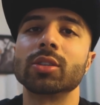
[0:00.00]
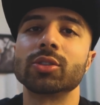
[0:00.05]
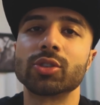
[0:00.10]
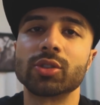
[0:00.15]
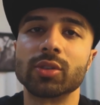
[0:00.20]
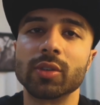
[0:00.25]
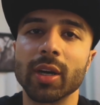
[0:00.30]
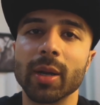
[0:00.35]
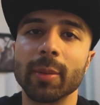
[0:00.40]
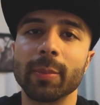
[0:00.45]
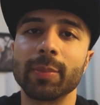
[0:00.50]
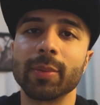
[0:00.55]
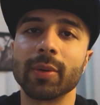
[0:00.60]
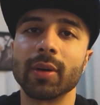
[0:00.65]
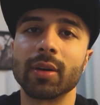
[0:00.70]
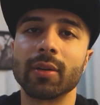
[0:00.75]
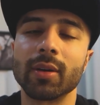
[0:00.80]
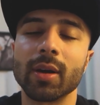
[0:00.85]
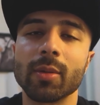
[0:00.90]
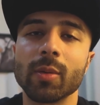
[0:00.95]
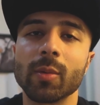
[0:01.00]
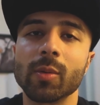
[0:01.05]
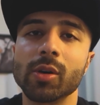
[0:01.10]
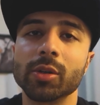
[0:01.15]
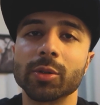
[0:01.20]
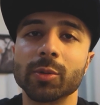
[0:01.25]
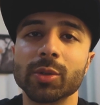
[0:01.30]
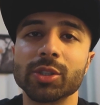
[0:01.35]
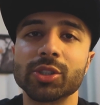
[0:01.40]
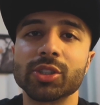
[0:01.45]
trip around the
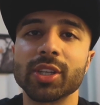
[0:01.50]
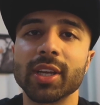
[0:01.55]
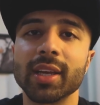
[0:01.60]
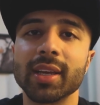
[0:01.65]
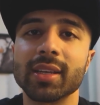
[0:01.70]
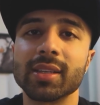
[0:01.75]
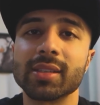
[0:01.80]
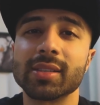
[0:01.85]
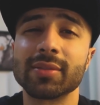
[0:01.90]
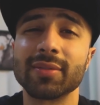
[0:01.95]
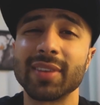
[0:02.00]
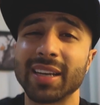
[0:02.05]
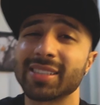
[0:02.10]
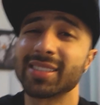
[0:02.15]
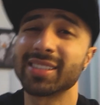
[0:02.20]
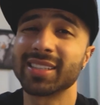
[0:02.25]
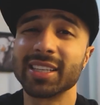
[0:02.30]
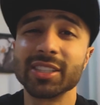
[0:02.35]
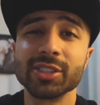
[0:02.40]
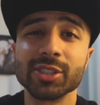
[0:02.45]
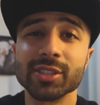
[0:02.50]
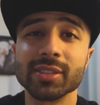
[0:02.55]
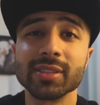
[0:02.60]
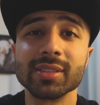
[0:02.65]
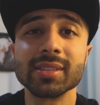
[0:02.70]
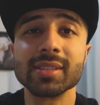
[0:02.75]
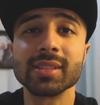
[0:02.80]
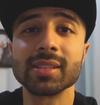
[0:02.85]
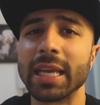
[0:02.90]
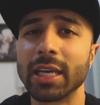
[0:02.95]
world, which is vaccinations.